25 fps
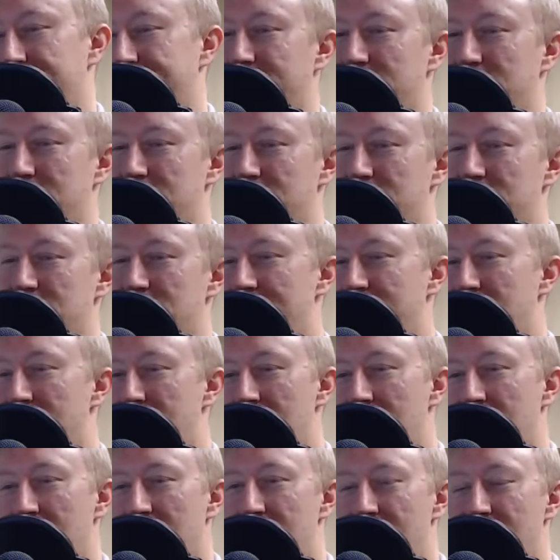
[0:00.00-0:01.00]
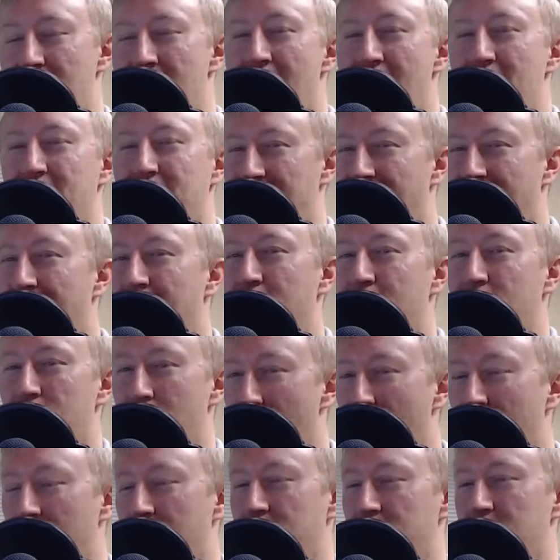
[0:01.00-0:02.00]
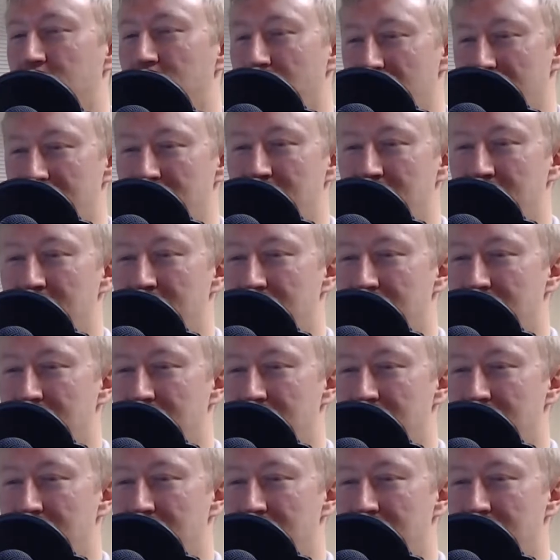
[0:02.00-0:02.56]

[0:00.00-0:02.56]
Just never made it up that far north. You know what I mean?